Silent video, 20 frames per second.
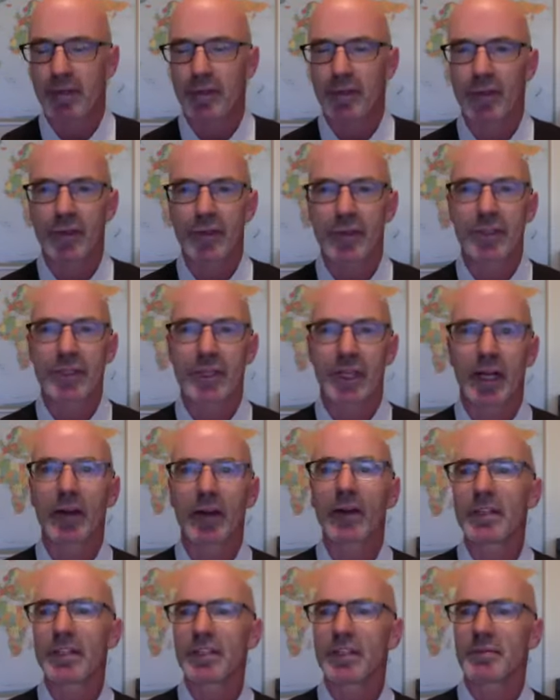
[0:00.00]
There's the
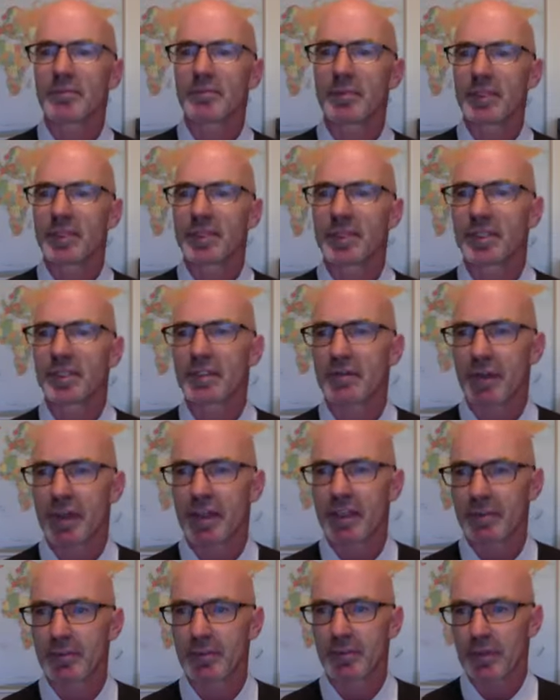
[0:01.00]
Erickson Business
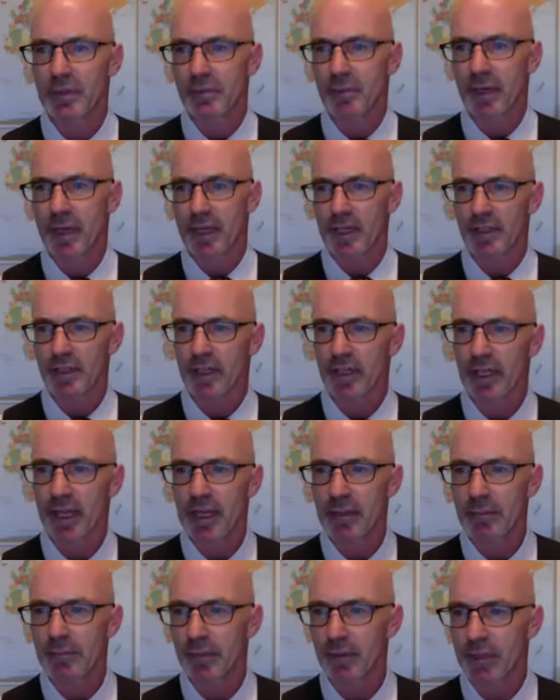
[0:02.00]
Facebook's page, and
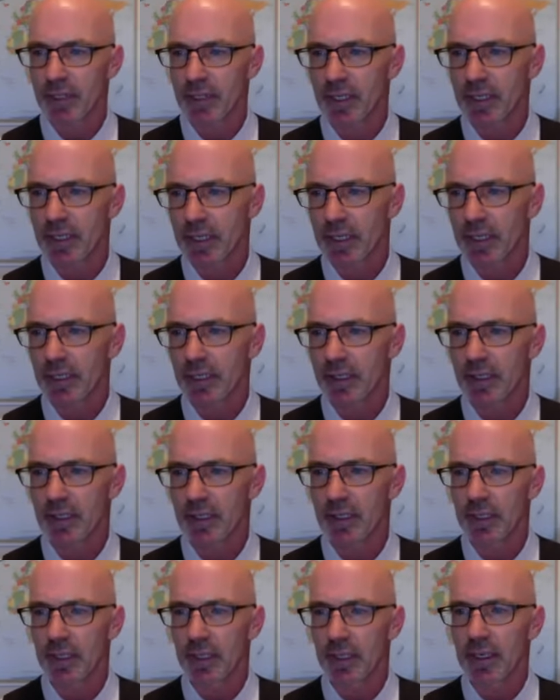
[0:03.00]
I put a,
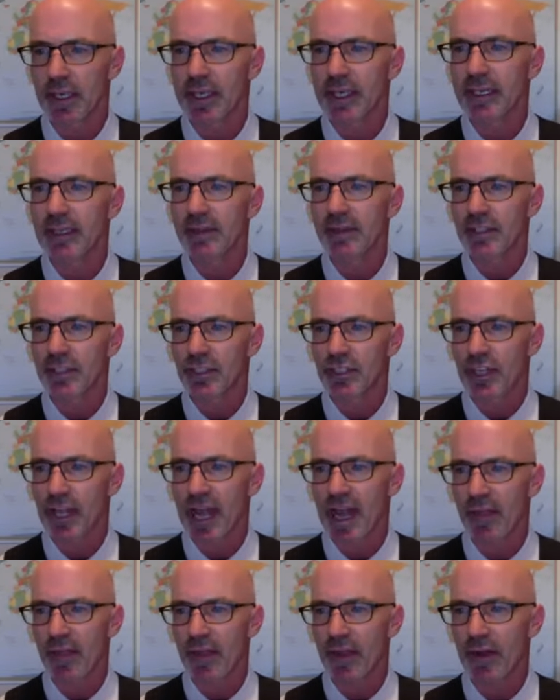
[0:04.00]
a, a link in the
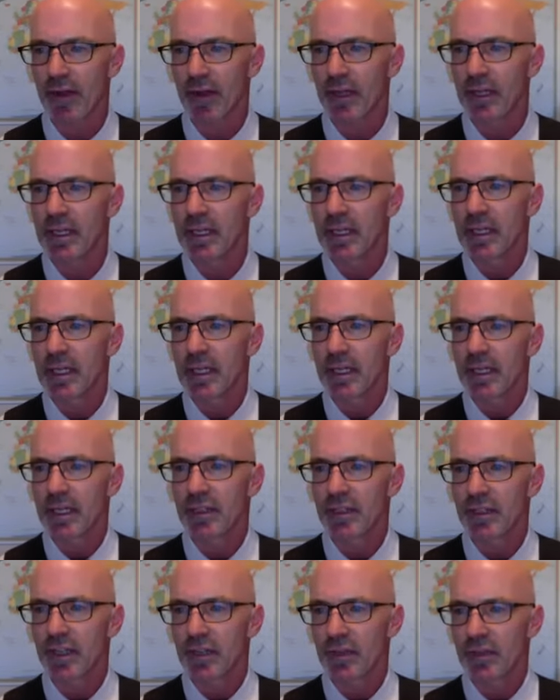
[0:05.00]
chat there.
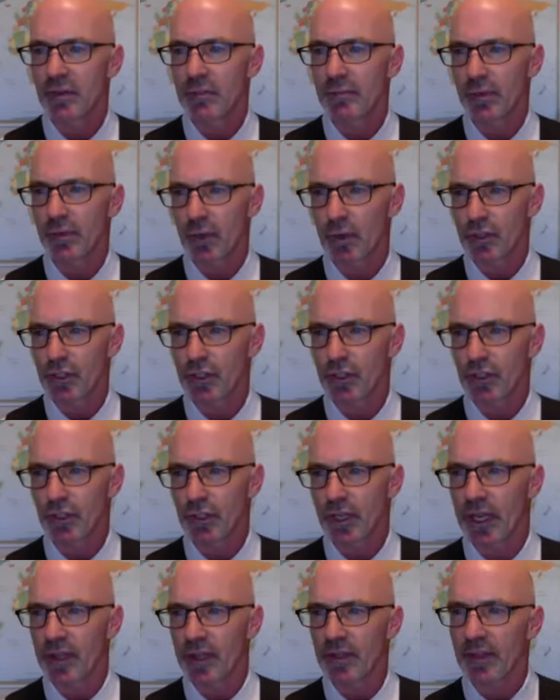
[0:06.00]
It's got the
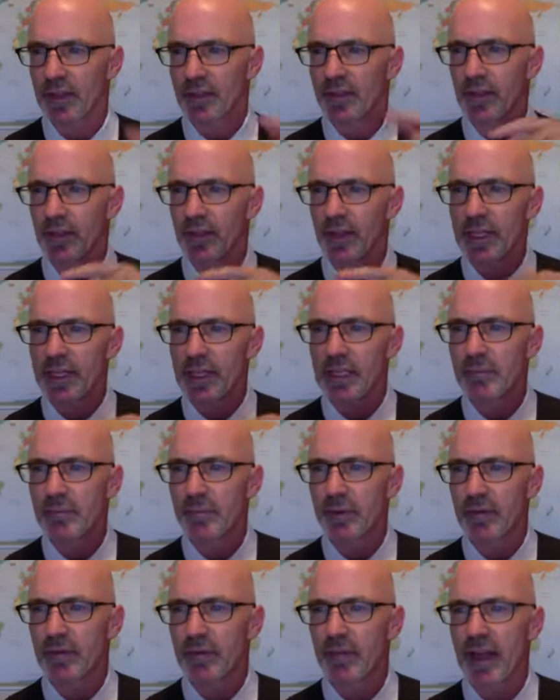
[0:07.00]
brochure, and the, the link
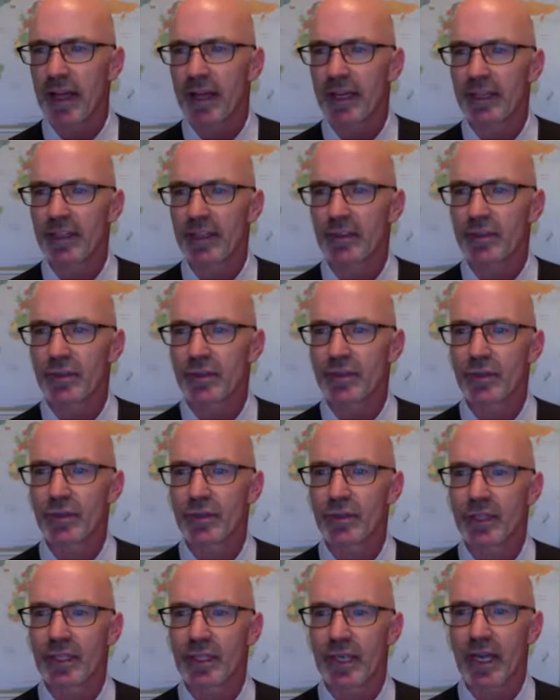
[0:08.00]
above that is to
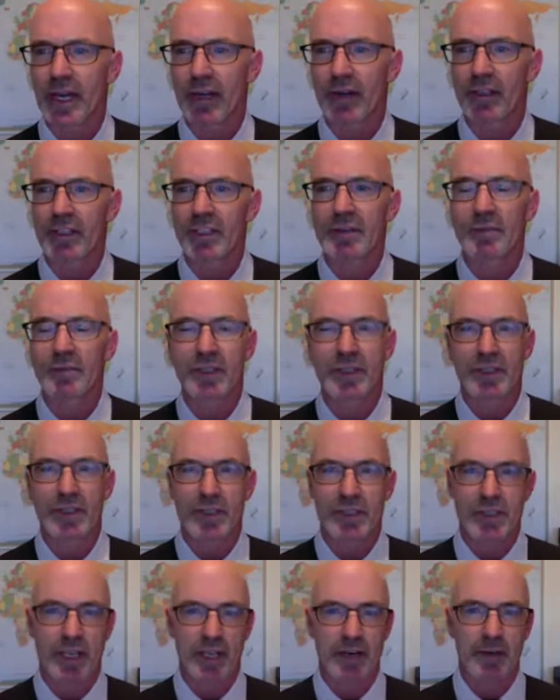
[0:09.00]
the Erickson
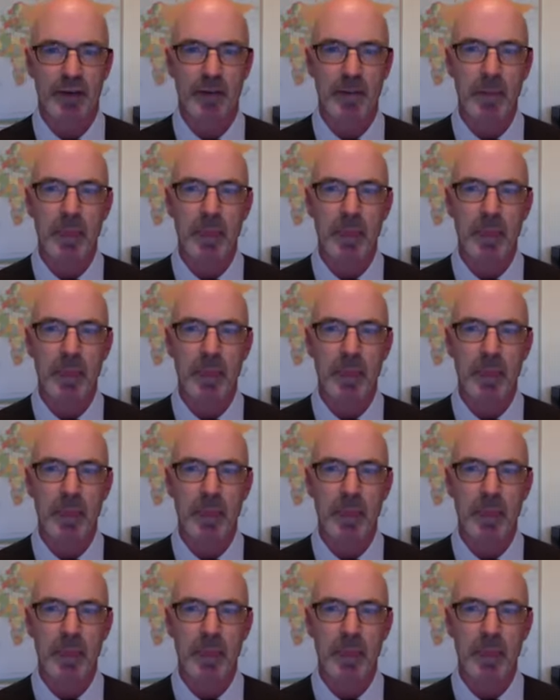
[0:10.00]
Business Center.